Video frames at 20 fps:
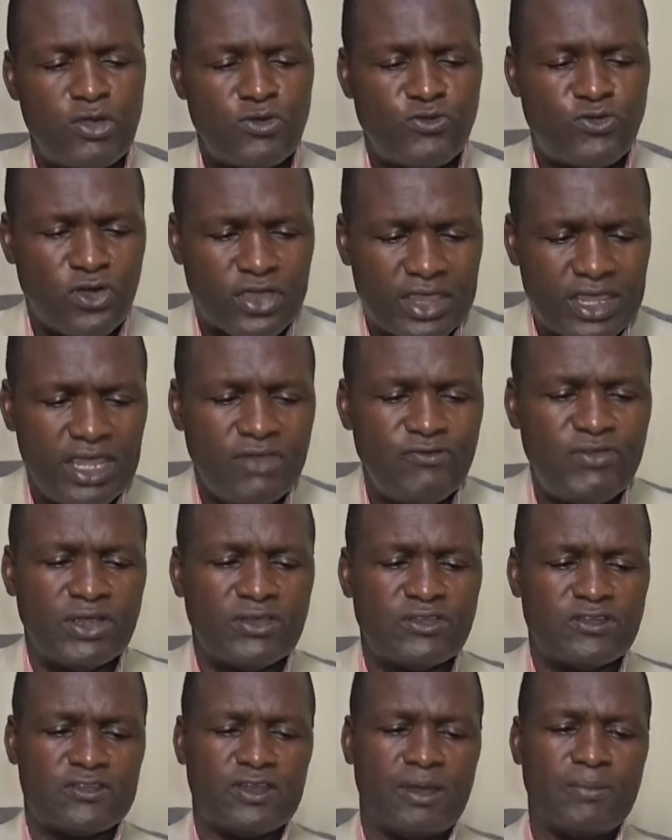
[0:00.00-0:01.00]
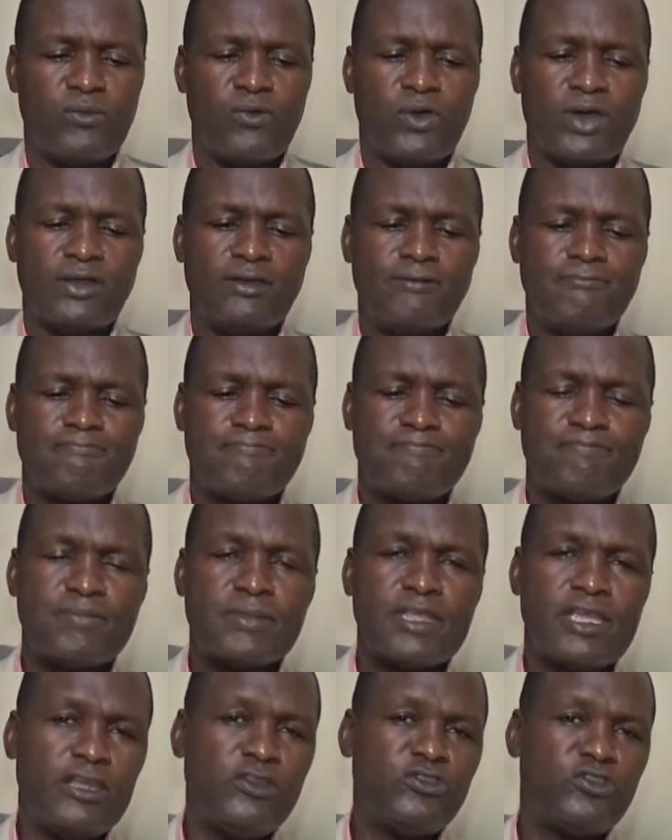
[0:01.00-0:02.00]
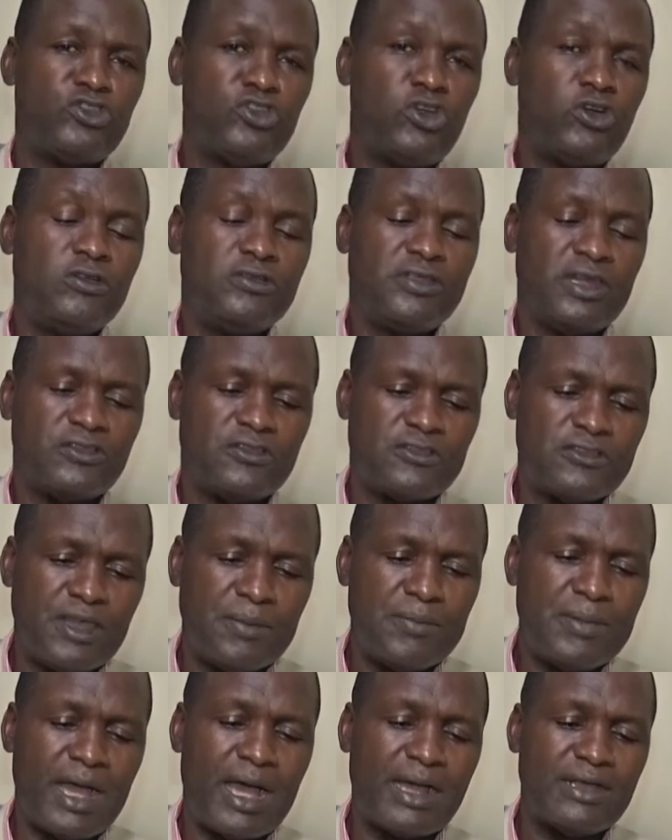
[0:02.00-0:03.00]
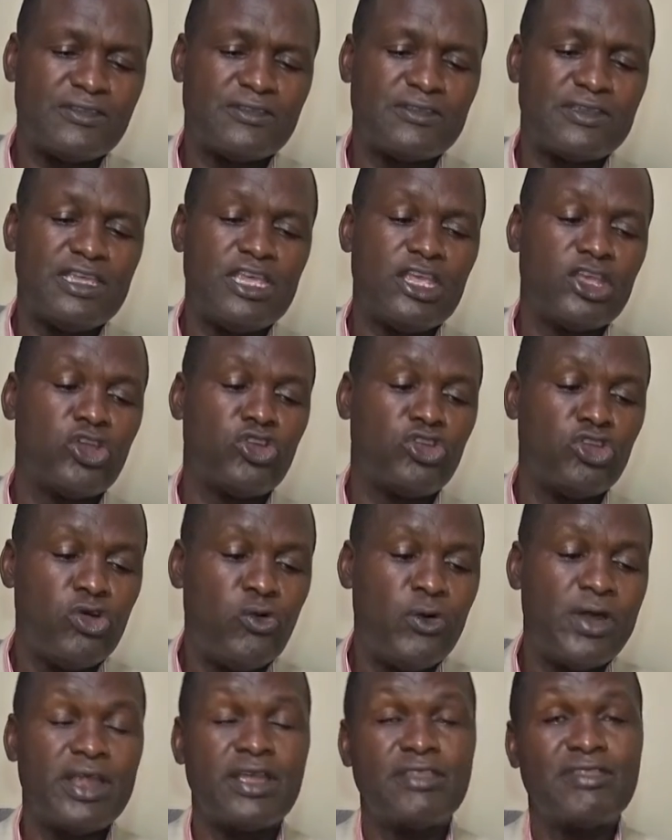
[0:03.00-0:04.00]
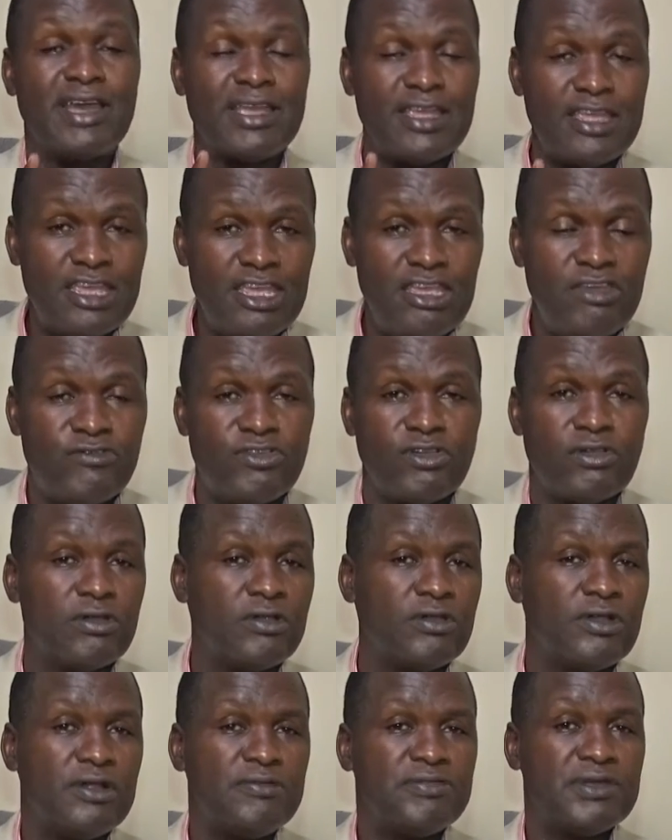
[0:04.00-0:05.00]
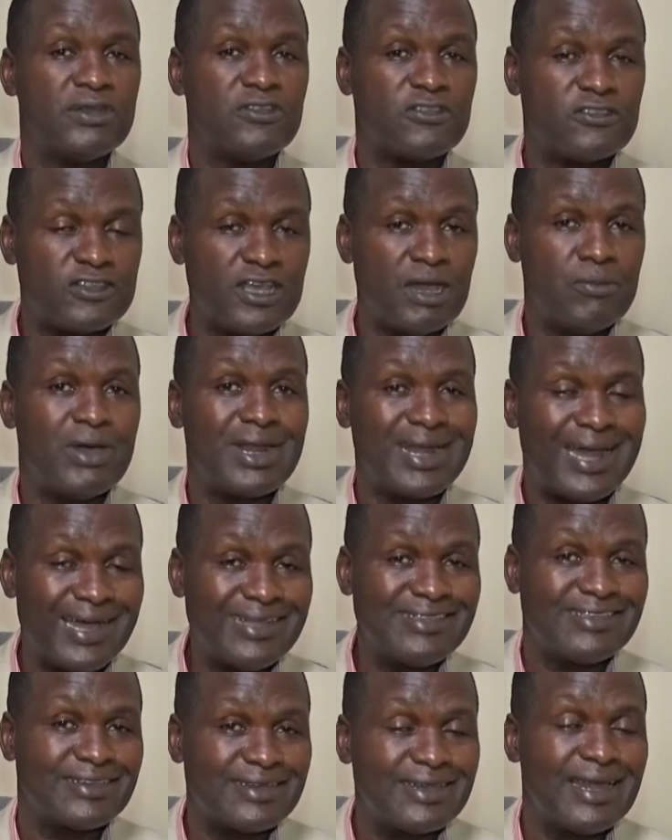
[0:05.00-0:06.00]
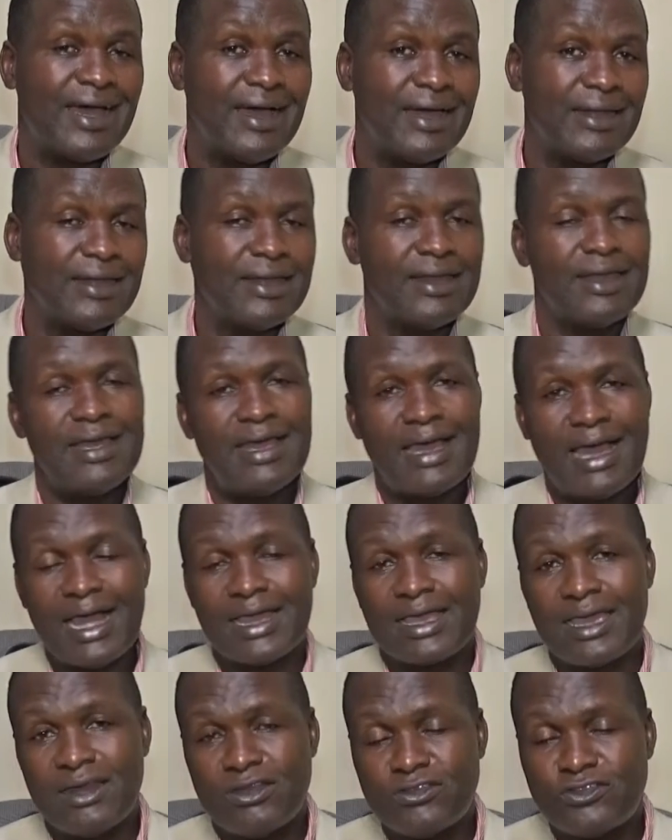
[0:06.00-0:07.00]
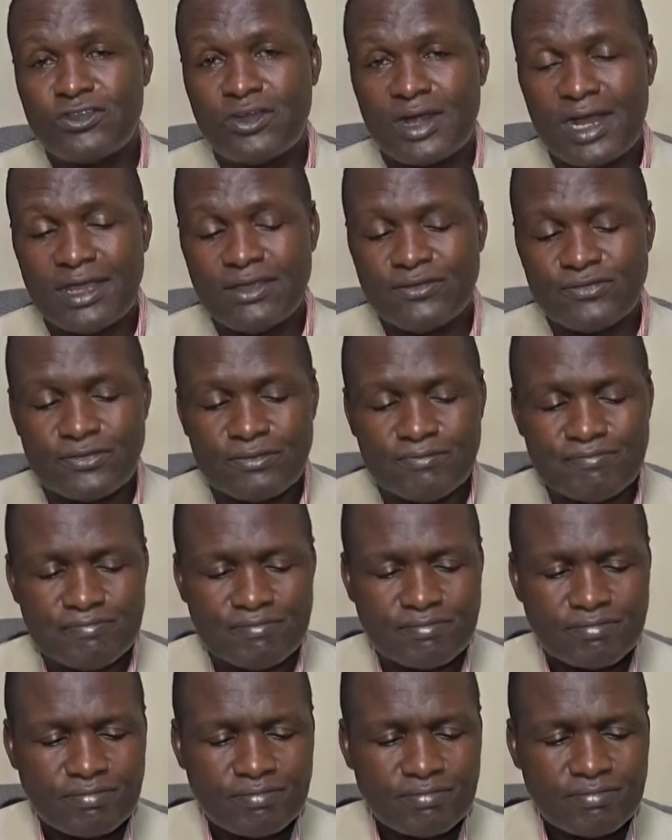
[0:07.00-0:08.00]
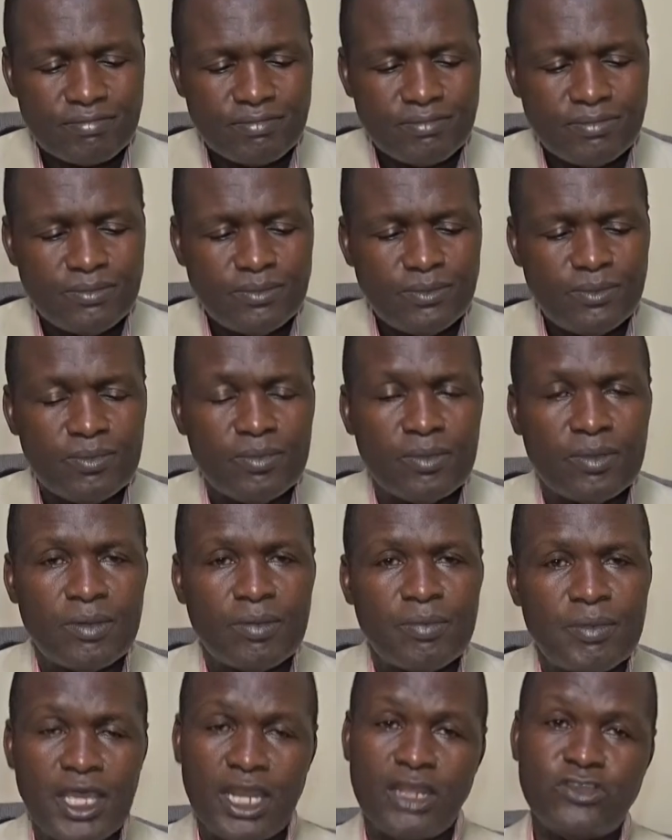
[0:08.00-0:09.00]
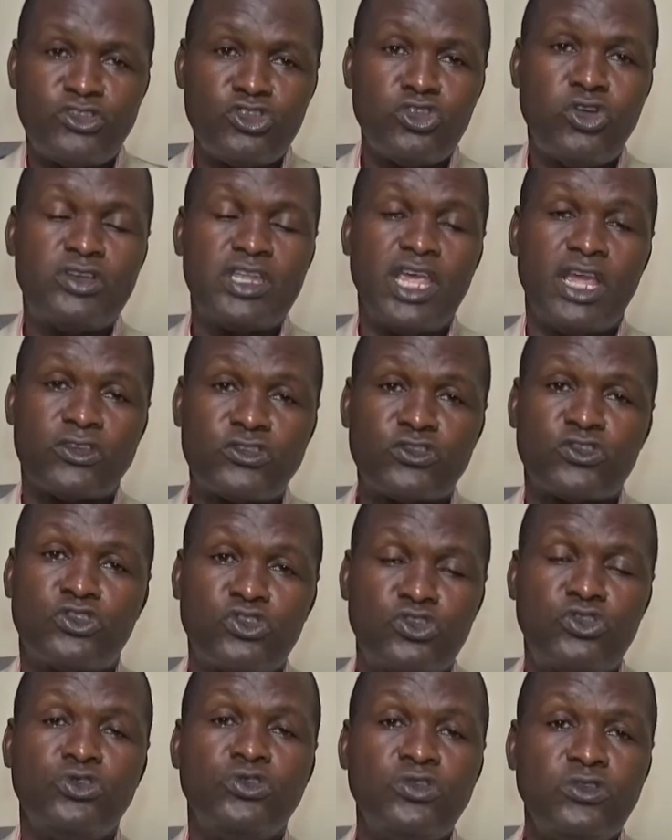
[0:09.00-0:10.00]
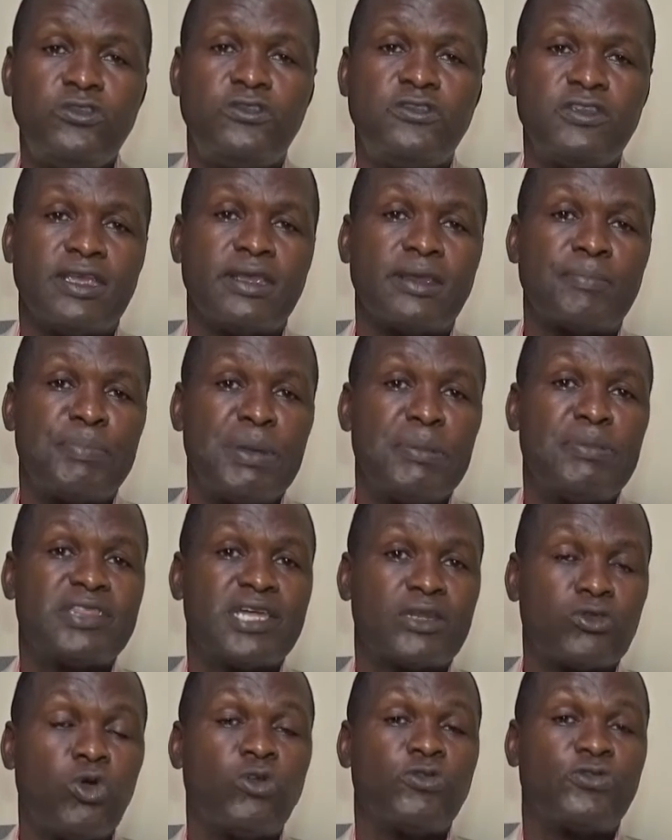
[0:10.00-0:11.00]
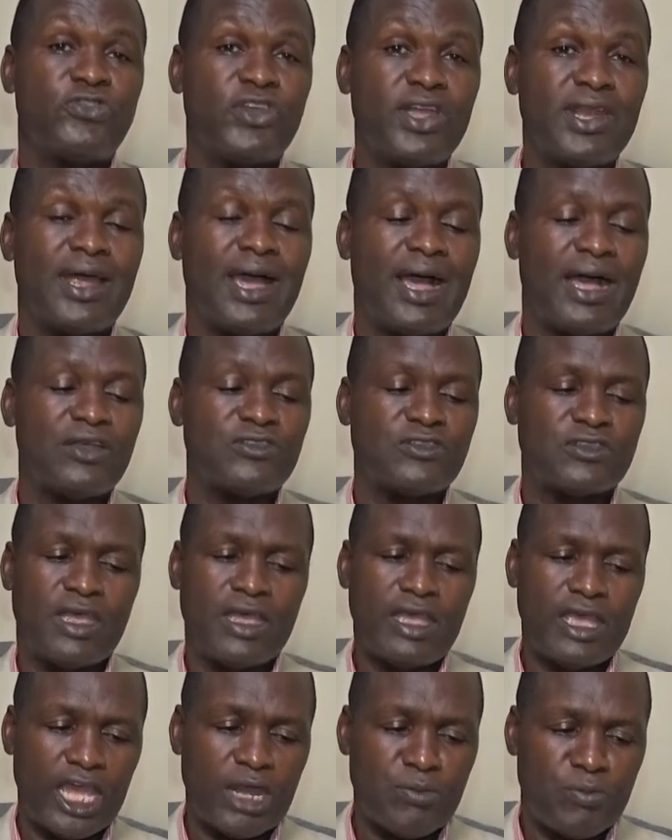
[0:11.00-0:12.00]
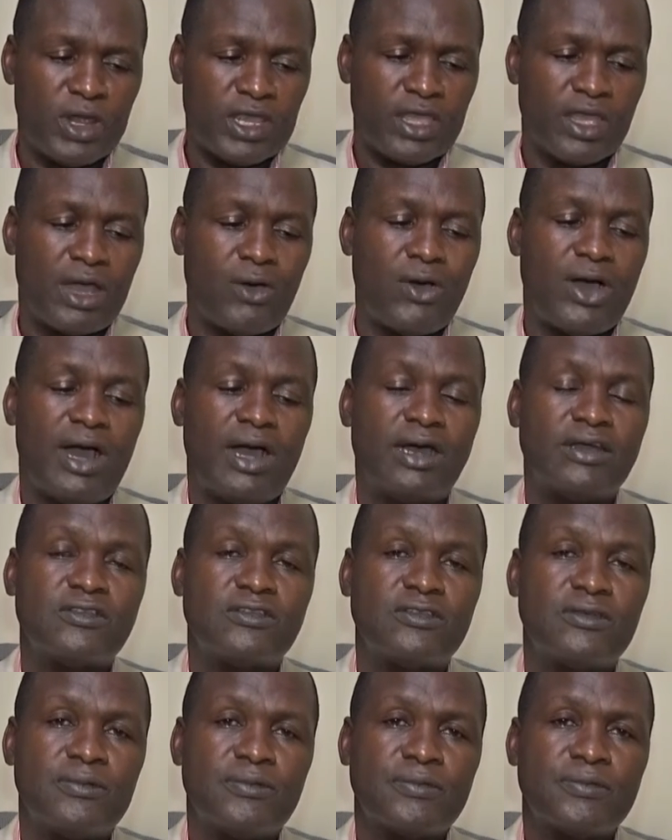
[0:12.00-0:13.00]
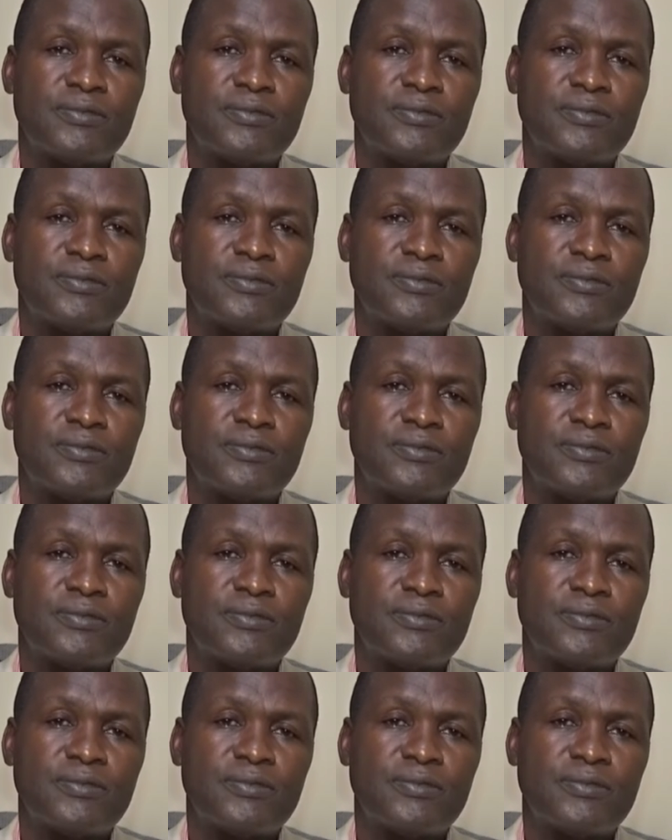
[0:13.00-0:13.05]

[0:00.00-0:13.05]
Forgiving someone is not the same as ignoring the evil that someone has done against your life. It is not excusing people that offend us and breaking our hearts.